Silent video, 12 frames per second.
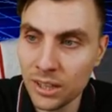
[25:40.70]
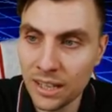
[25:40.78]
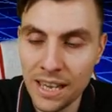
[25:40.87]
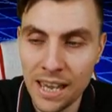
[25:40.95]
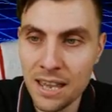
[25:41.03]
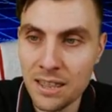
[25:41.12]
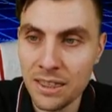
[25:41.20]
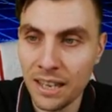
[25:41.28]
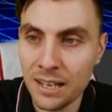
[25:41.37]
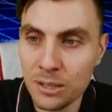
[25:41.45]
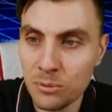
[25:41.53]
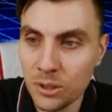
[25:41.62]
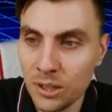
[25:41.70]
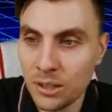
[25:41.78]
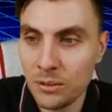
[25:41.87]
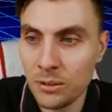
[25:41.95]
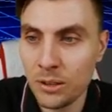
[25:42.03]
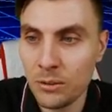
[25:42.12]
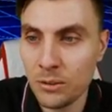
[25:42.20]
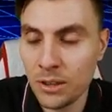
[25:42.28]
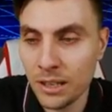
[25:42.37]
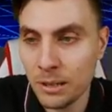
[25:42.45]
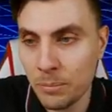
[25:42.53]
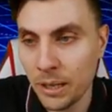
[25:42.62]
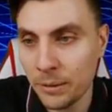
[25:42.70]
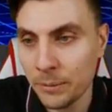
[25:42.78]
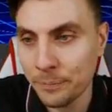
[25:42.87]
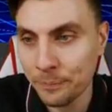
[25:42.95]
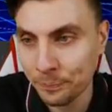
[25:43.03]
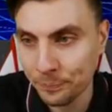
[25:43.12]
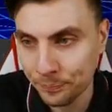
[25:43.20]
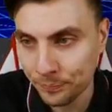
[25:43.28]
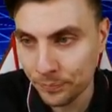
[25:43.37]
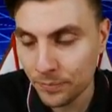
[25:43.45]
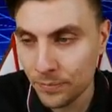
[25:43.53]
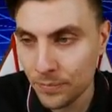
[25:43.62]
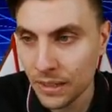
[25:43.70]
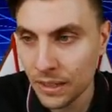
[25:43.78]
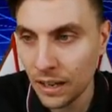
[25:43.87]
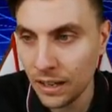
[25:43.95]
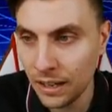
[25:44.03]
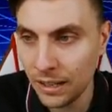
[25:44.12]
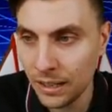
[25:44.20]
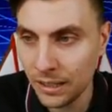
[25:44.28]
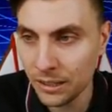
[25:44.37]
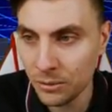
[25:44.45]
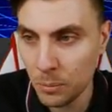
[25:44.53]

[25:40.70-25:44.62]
key things we, you, you think about uh, your